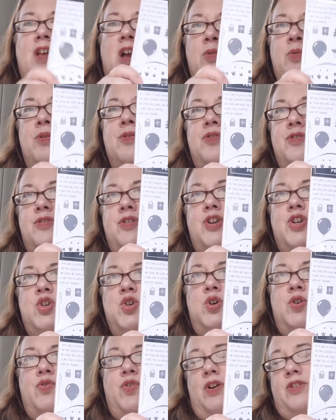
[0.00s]
I wasn't too
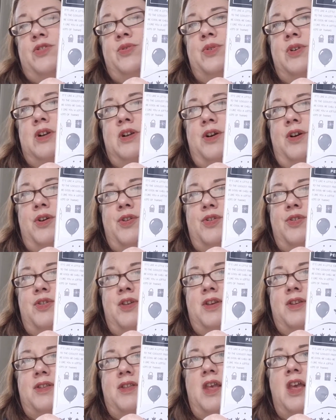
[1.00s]
sure if I'll do a class on
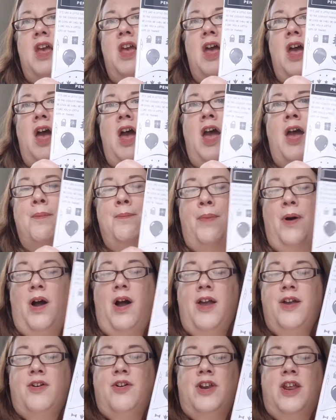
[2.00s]
this, but
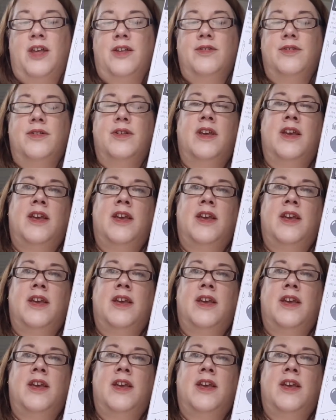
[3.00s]
I got it.